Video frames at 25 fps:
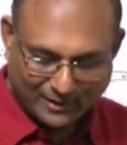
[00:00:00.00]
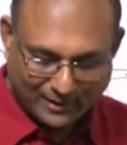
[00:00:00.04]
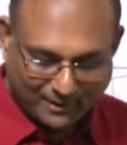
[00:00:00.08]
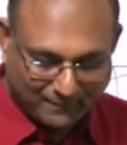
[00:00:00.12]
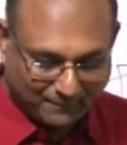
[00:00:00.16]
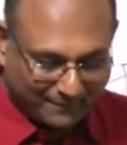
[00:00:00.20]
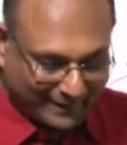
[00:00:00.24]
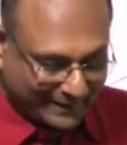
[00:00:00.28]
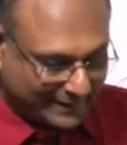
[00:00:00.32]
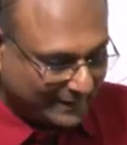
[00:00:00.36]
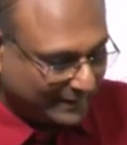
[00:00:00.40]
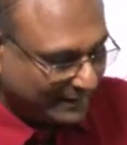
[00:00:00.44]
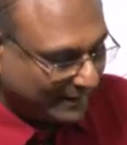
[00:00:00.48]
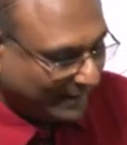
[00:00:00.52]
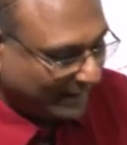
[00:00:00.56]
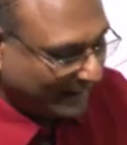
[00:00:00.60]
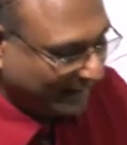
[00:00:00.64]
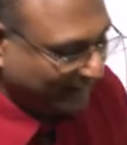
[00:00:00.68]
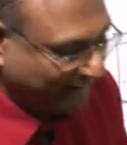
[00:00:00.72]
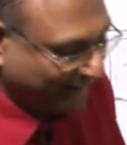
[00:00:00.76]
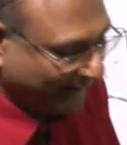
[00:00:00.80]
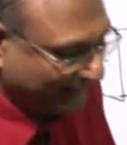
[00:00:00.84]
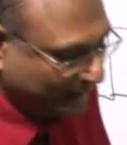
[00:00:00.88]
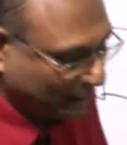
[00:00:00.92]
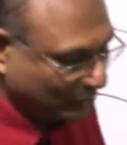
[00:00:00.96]
But if
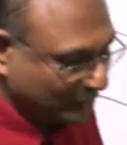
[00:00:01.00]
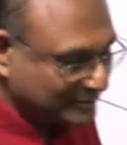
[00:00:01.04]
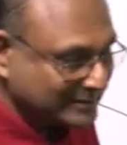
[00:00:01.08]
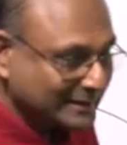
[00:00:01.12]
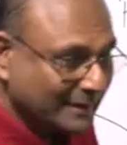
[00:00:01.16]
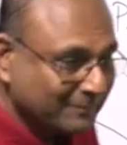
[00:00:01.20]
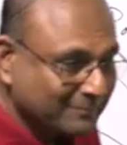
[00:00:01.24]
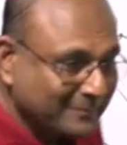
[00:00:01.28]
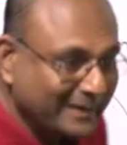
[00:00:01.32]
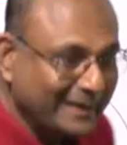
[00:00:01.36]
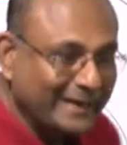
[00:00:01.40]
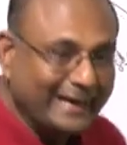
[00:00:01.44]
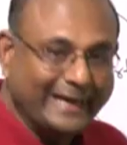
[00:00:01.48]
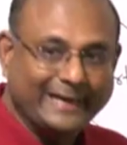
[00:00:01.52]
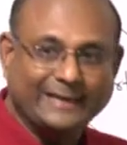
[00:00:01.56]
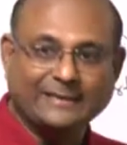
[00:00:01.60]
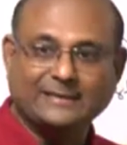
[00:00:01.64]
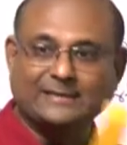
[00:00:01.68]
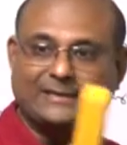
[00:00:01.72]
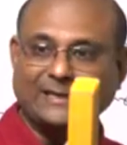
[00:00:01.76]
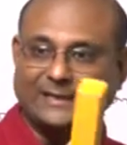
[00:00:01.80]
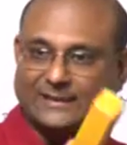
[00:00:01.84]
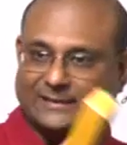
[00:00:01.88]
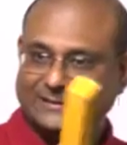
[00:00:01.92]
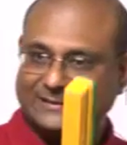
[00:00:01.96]
I took something like
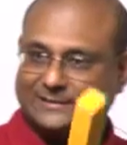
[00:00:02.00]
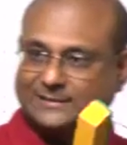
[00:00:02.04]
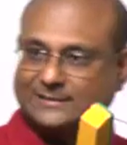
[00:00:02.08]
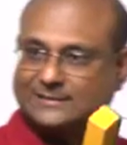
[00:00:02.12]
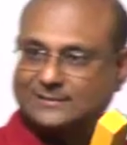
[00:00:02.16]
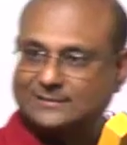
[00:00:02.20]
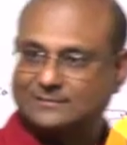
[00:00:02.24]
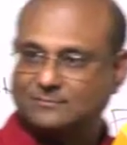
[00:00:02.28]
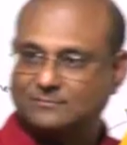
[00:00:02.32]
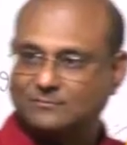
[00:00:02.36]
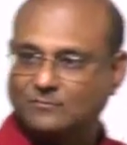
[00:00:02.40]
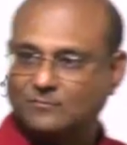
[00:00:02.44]
this,